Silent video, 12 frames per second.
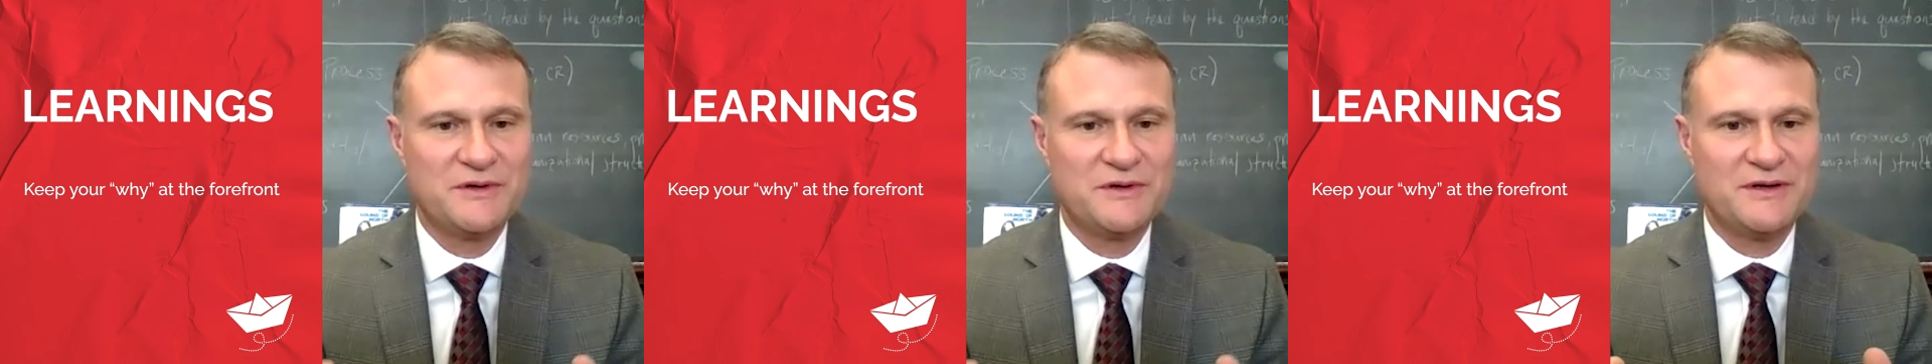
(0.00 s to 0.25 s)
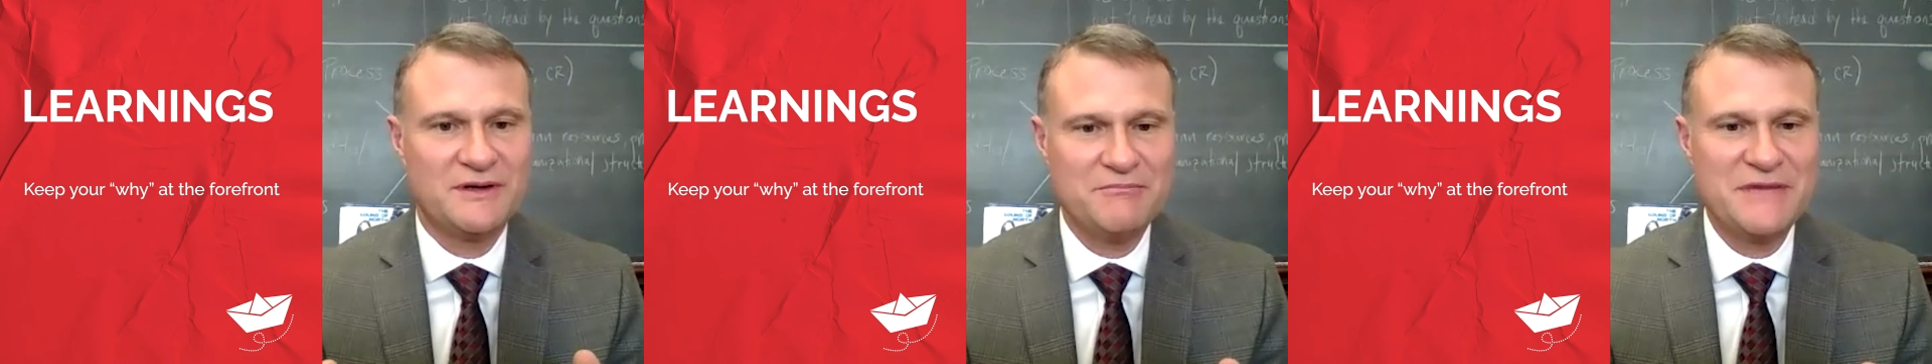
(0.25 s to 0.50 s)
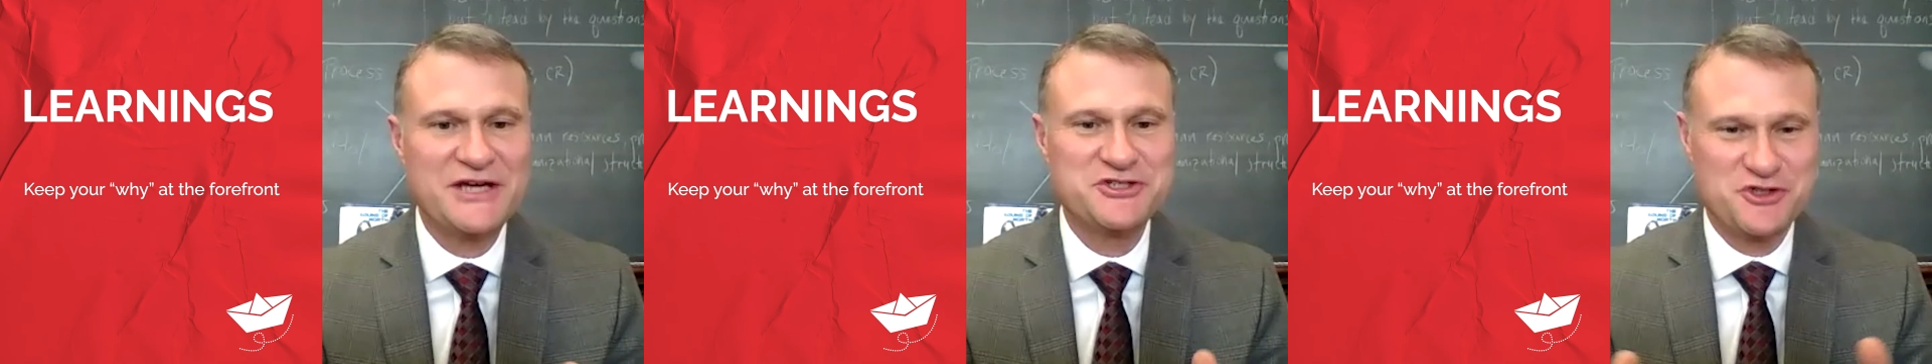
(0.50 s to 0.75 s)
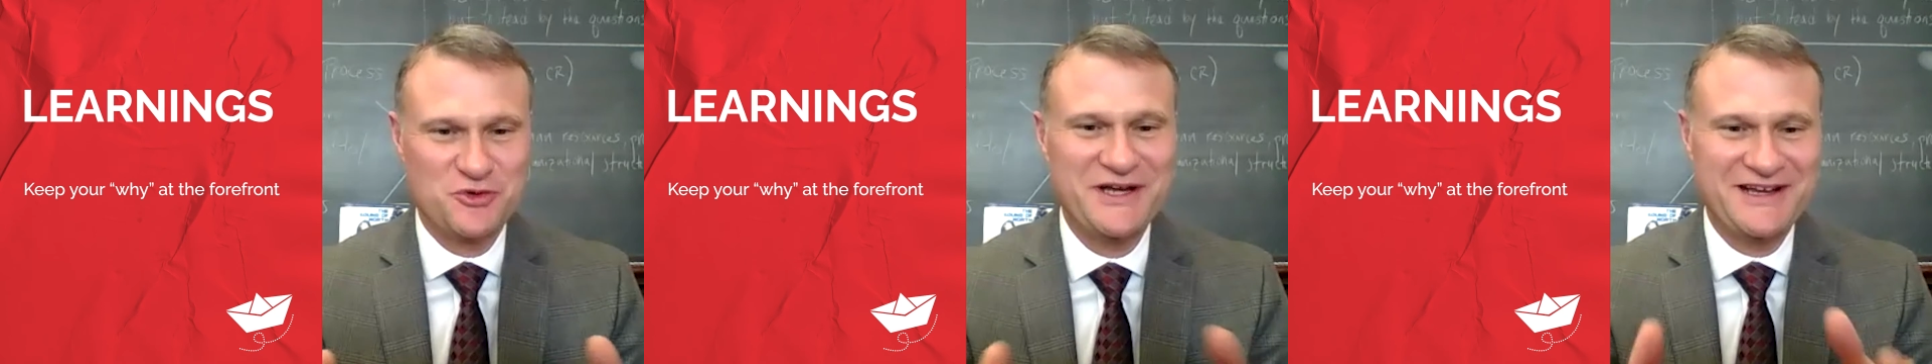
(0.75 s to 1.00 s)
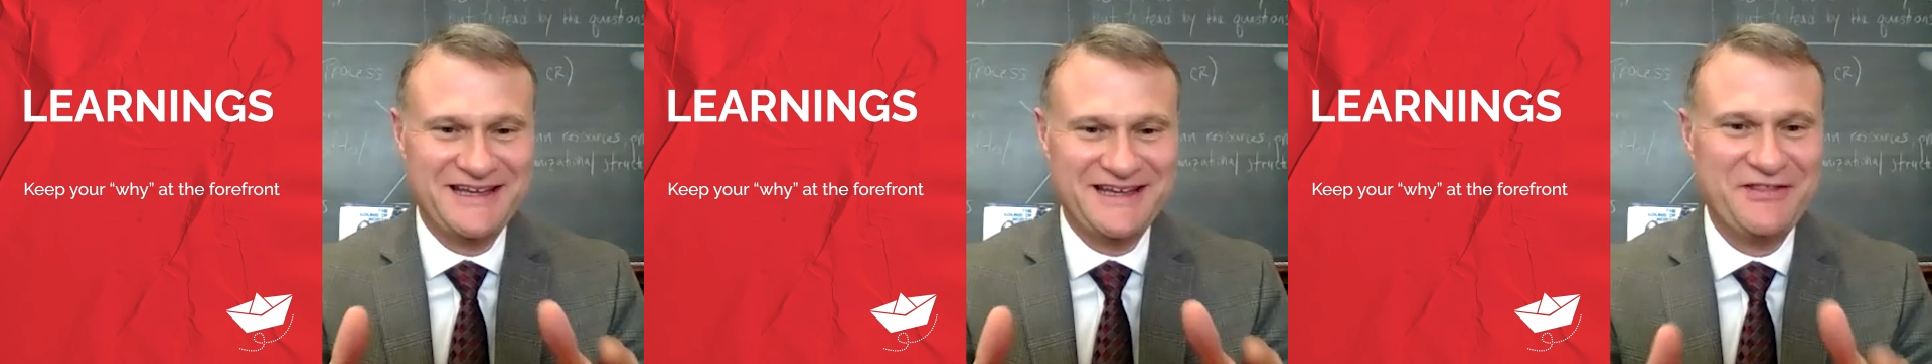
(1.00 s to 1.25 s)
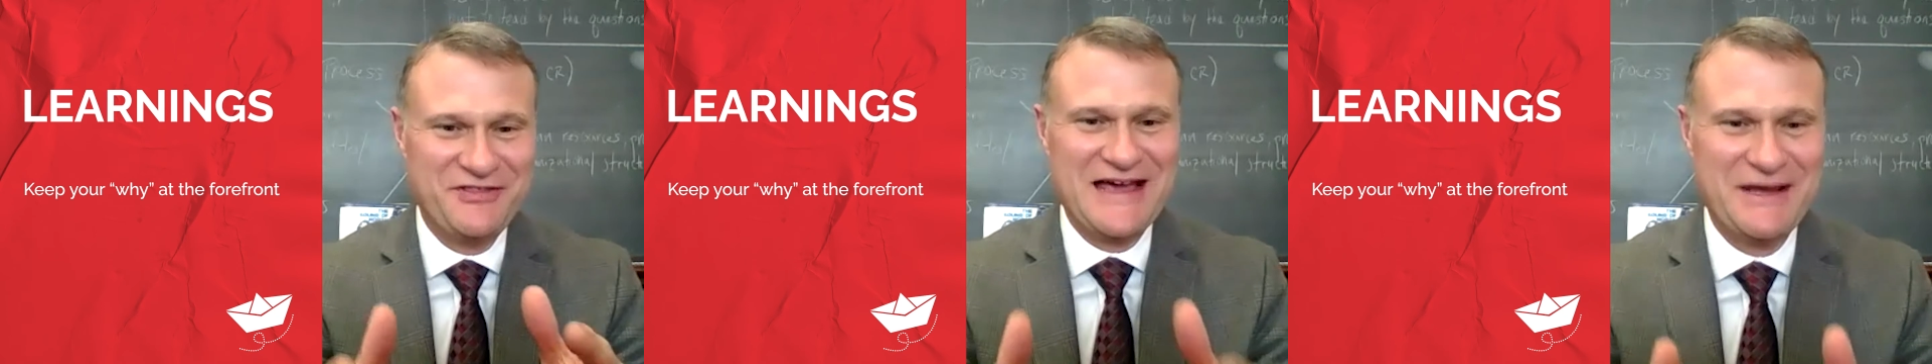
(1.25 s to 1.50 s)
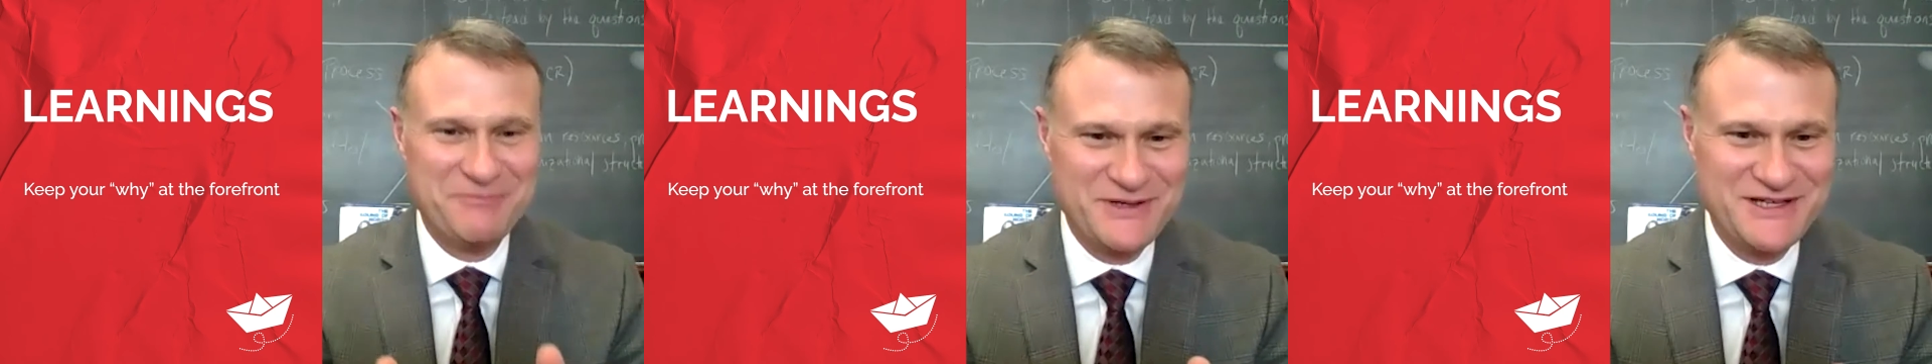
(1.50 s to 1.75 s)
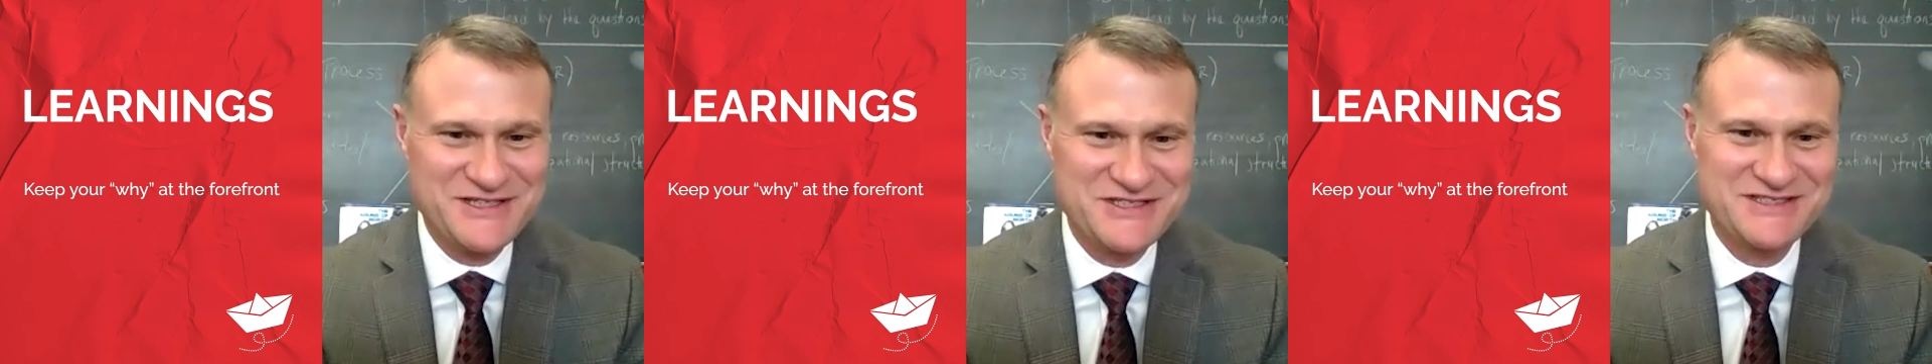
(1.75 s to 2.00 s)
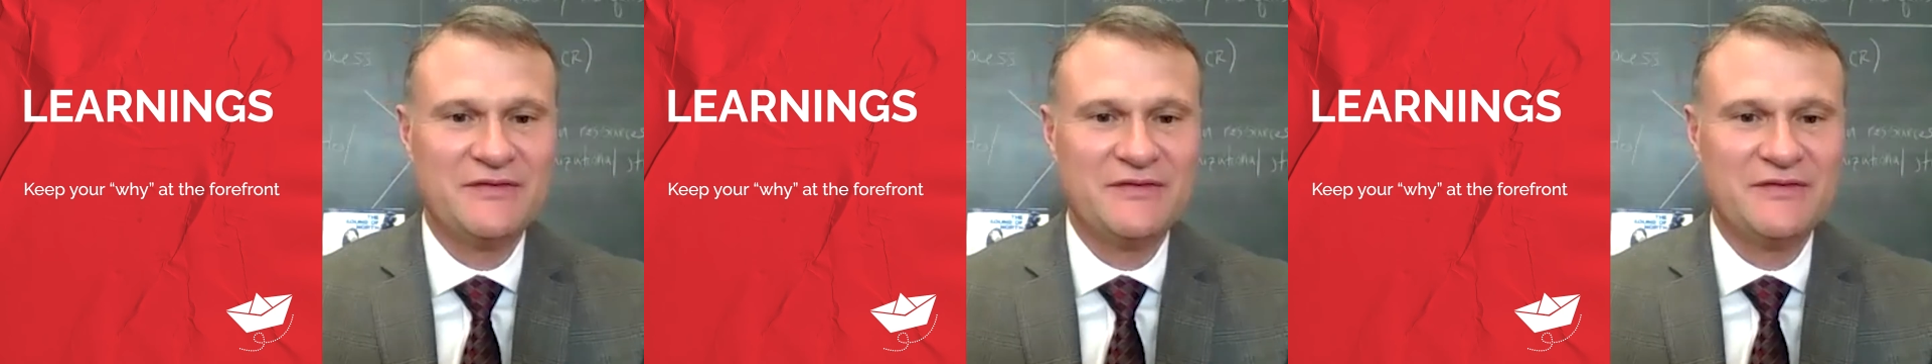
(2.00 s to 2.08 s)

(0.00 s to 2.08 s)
can make sure we get that piece,